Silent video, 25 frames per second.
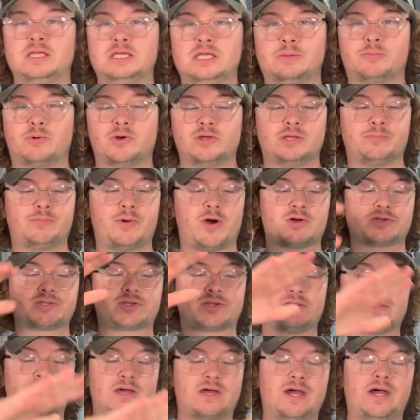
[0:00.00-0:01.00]
You put your box
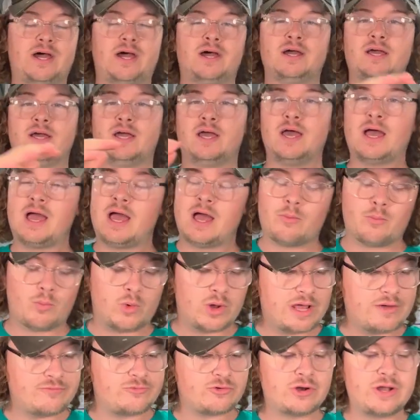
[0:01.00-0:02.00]
on there,
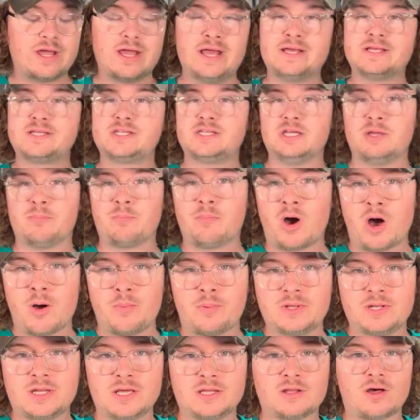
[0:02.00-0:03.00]
whatever it is, you
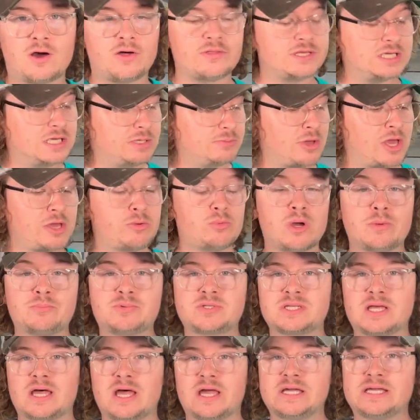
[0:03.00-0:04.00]
pop it in on the eBay
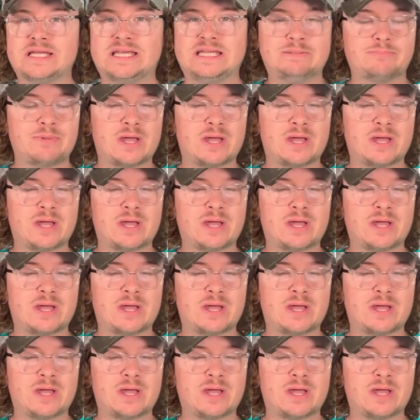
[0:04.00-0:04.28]
website,